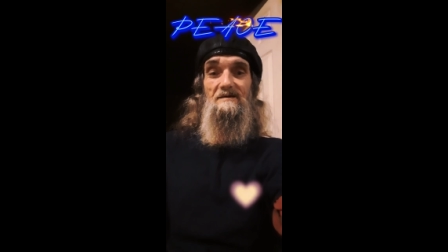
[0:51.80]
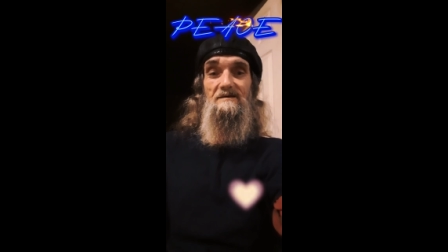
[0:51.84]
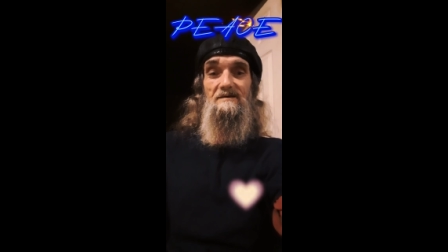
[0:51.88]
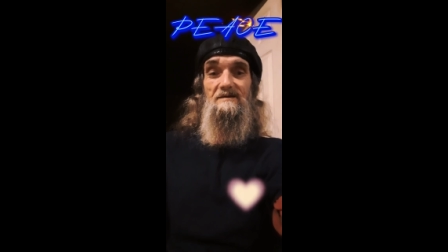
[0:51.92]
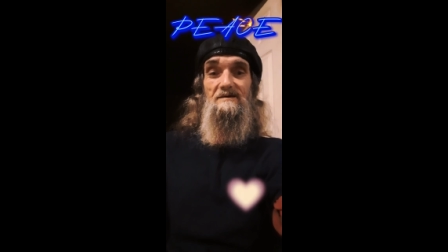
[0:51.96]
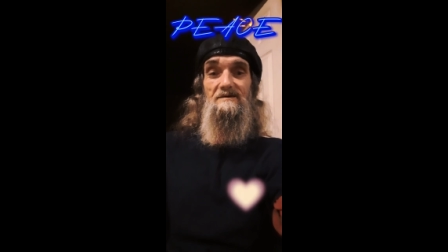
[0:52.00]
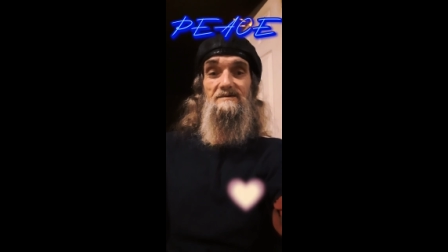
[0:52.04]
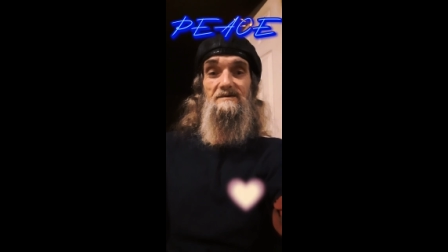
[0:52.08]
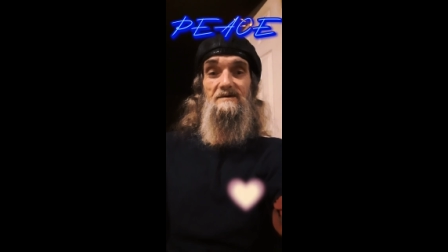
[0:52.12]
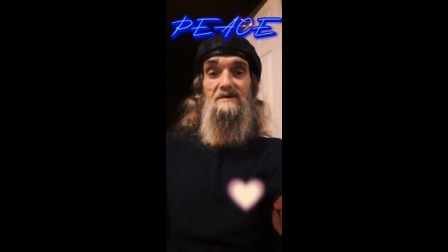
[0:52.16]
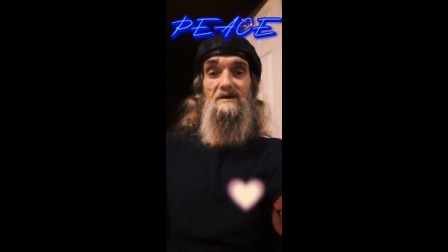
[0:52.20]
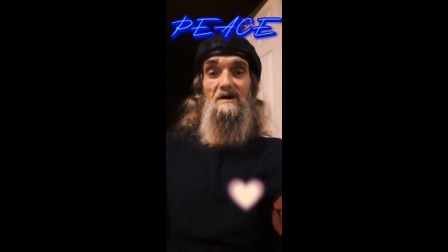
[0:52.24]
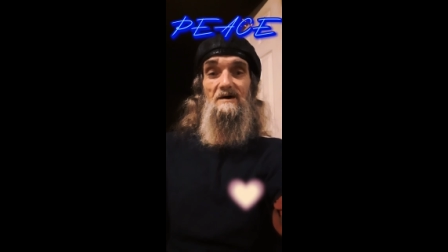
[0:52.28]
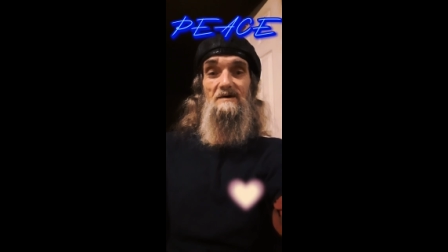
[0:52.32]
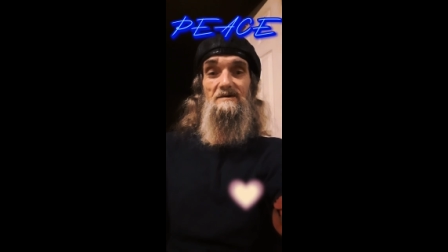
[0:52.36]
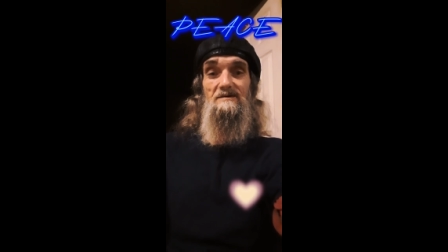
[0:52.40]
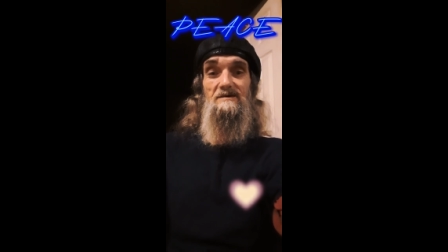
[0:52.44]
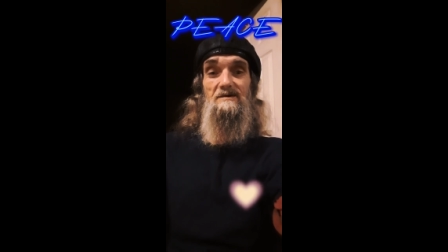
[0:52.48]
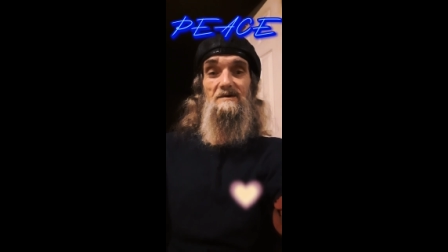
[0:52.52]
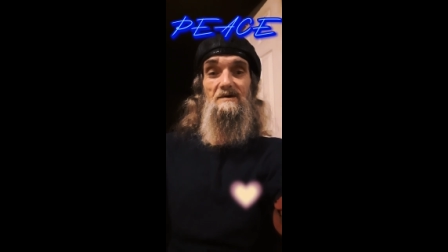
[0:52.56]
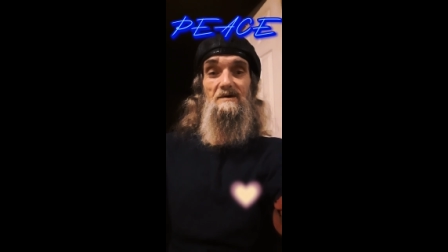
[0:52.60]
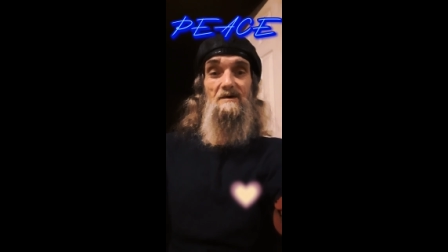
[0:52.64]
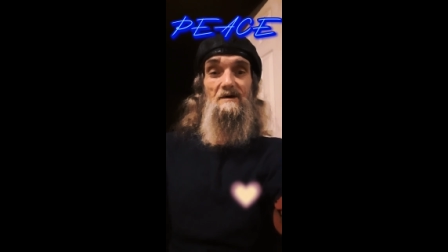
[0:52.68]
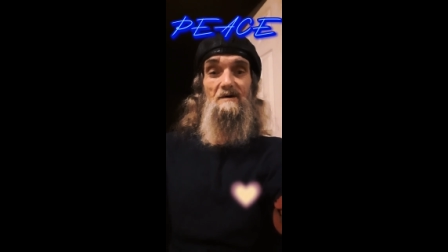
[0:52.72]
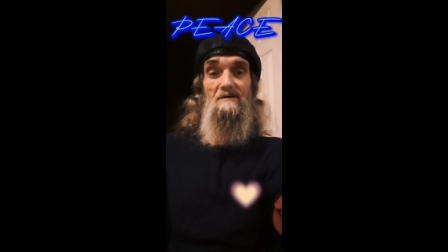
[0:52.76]

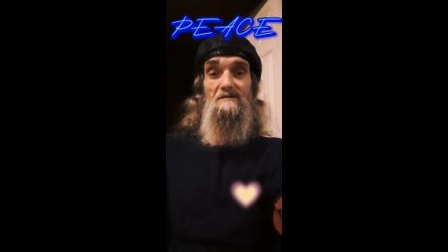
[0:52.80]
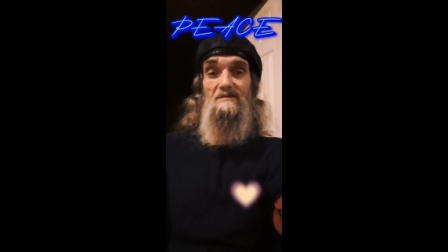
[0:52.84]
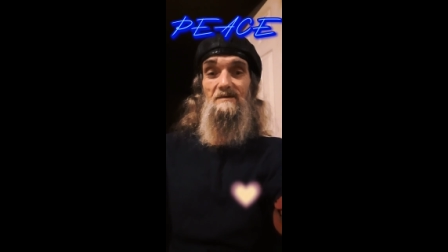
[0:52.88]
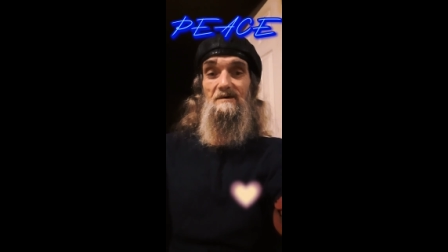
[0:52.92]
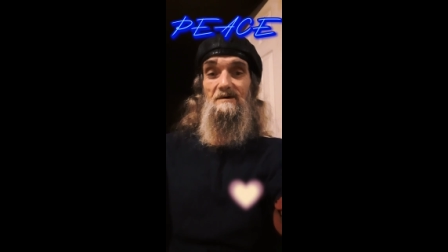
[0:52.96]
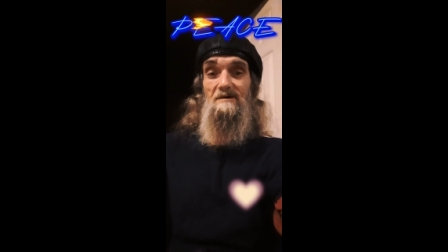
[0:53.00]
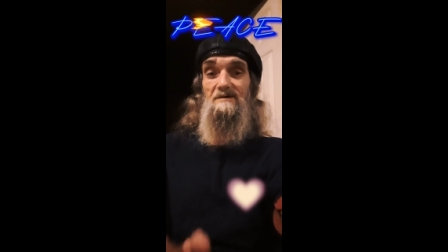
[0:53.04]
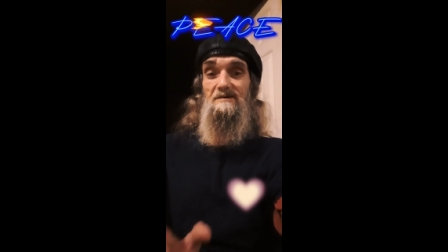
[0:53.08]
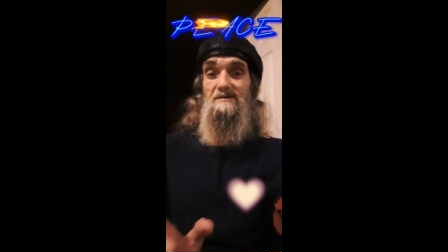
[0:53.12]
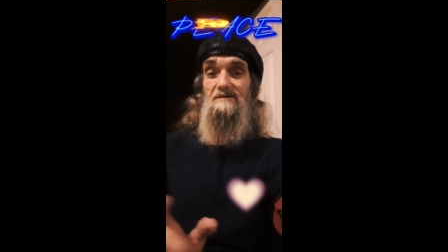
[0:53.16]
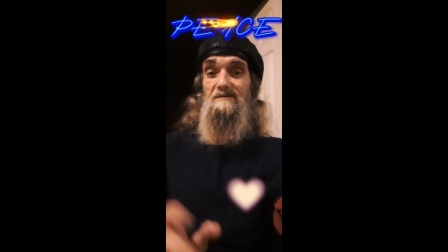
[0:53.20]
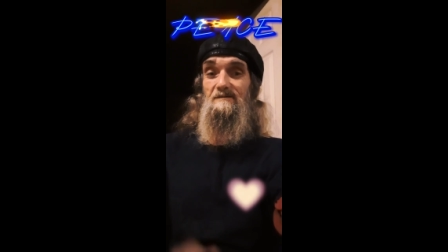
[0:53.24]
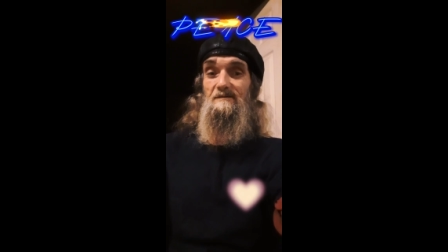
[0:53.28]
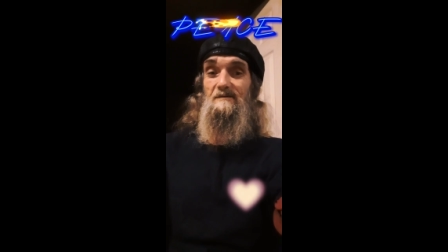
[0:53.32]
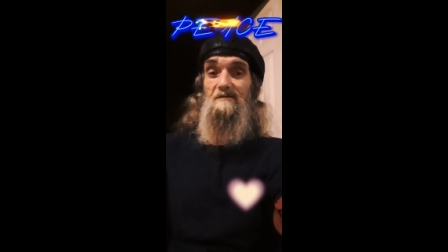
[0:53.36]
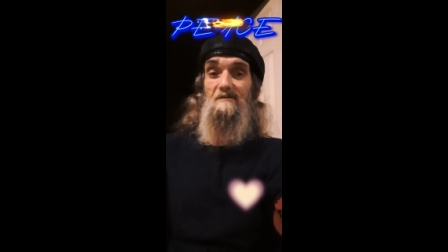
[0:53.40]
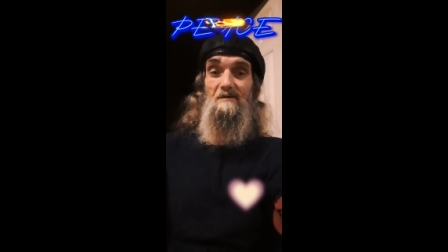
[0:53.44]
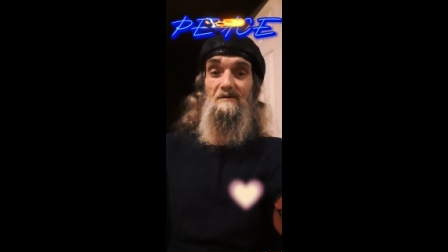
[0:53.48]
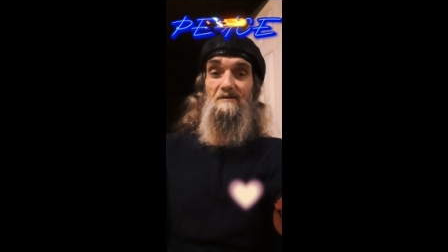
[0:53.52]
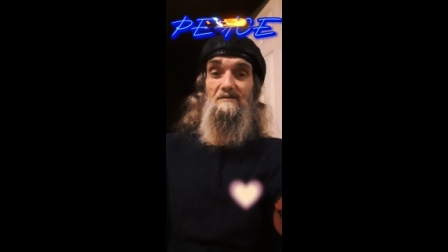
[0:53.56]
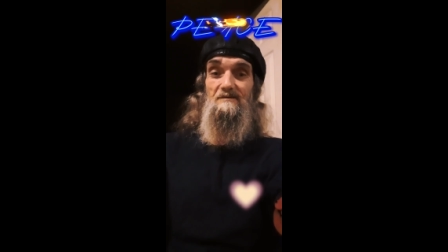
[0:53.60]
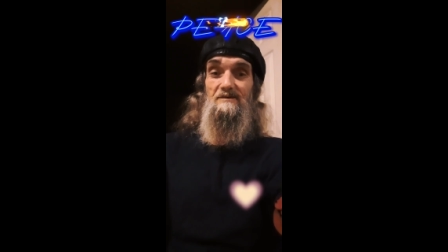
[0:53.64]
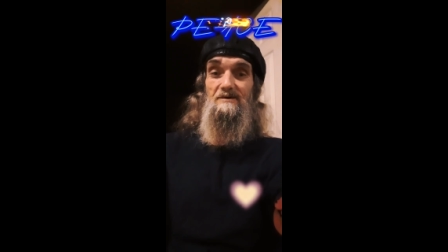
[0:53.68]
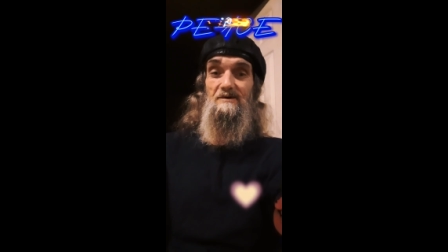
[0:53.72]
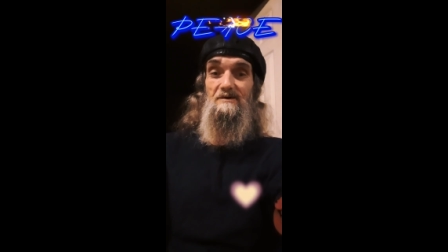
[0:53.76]
discussion on this if you
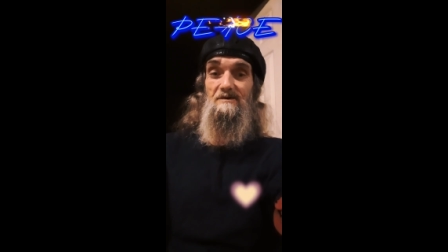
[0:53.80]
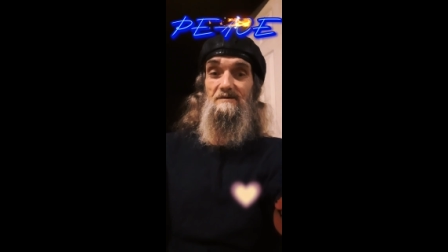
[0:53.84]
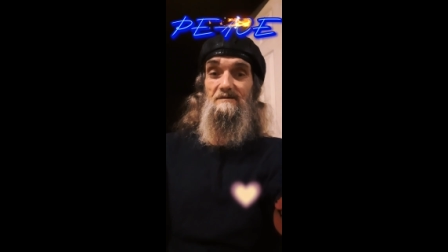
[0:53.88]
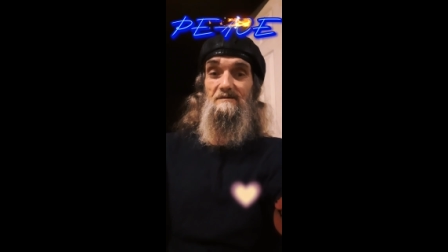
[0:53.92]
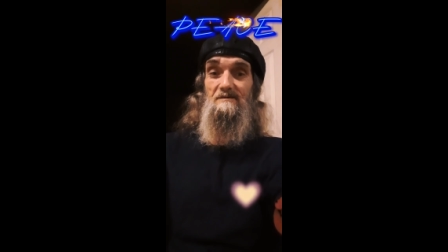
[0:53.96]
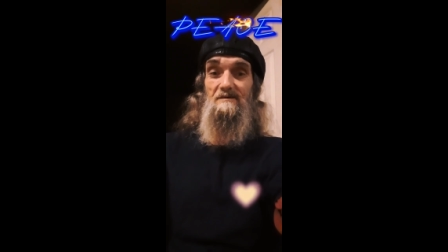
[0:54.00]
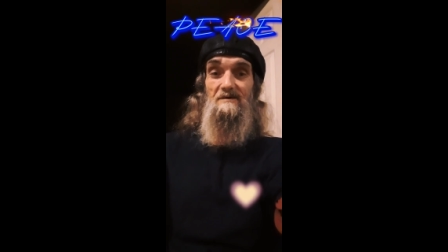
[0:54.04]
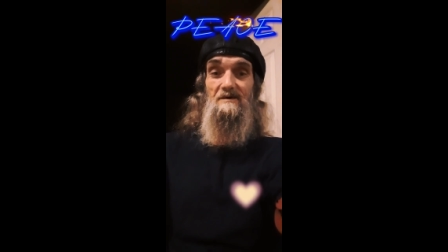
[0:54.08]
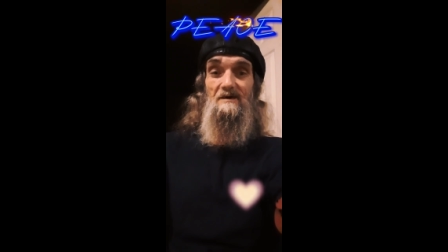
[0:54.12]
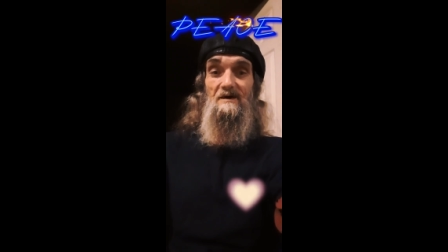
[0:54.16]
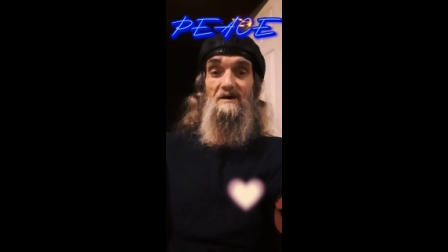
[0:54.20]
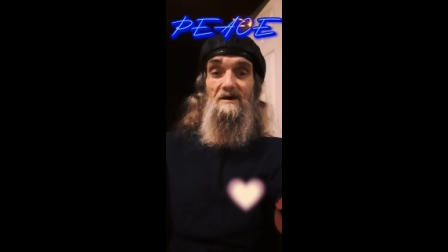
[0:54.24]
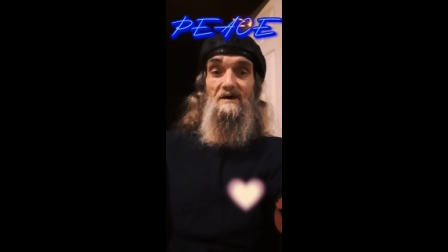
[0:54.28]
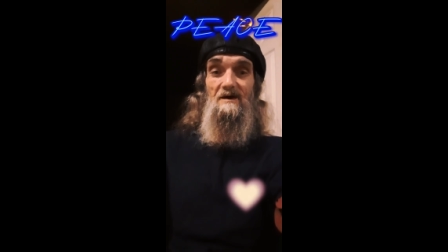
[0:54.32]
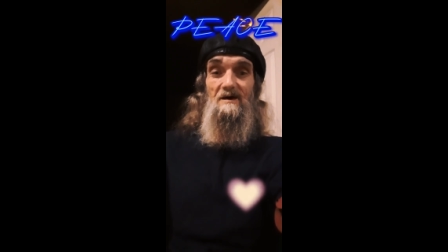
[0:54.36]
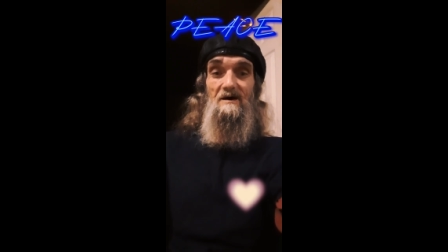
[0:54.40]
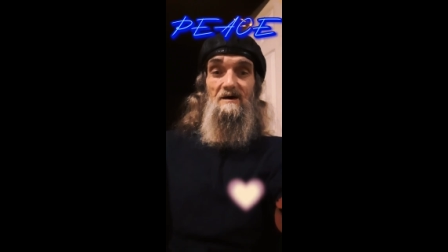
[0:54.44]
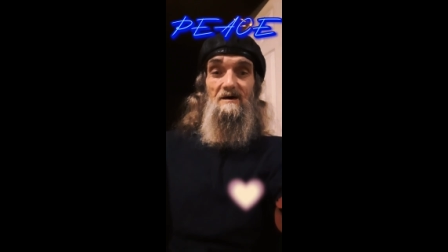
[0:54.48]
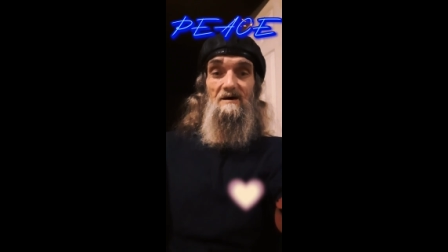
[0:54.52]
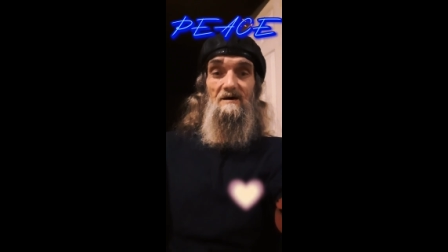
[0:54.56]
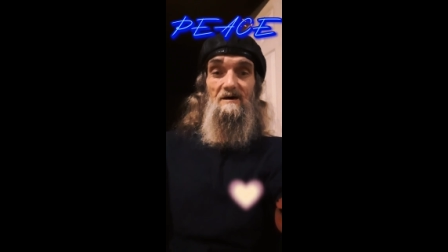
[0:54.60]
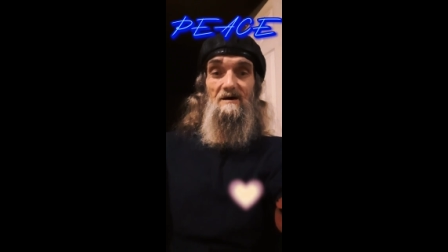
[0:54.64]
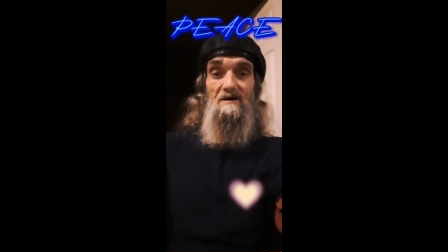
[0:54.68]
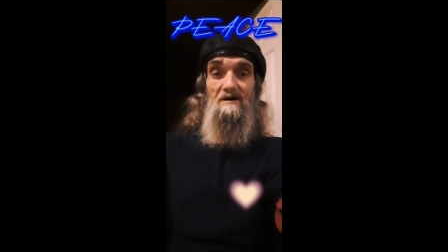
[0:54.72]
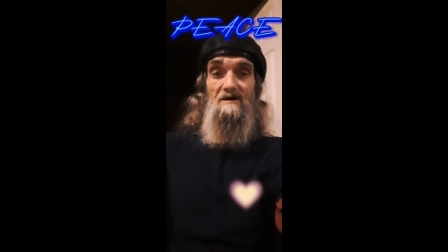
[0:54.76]
want to.
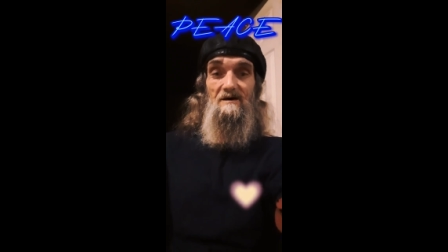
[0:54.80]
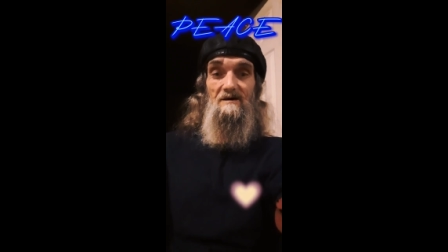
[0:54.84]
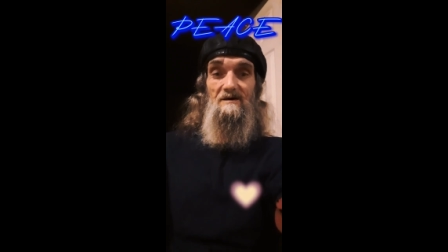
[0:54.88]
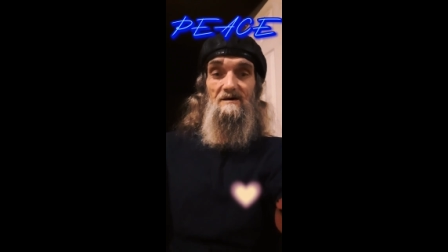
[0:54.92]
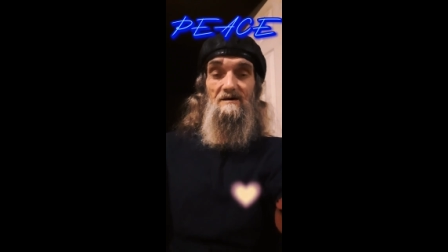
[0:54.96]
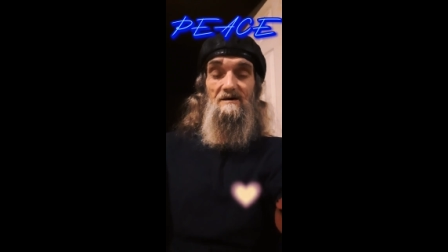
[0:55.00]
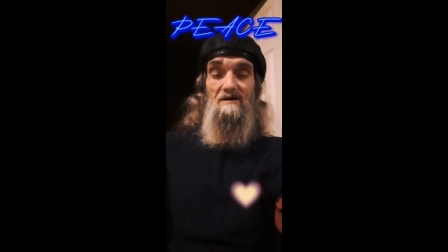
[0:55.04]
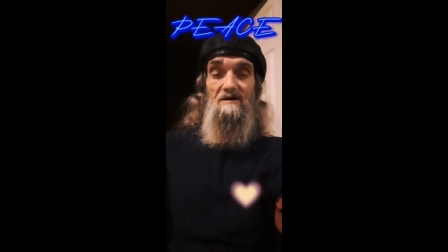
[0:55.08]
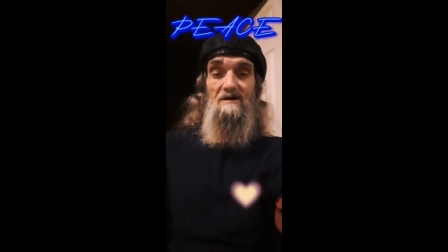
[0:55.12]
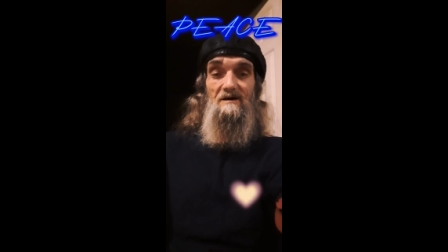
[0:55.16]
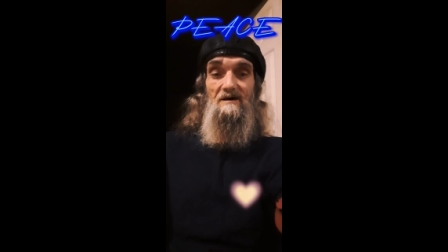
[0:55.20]
Uh,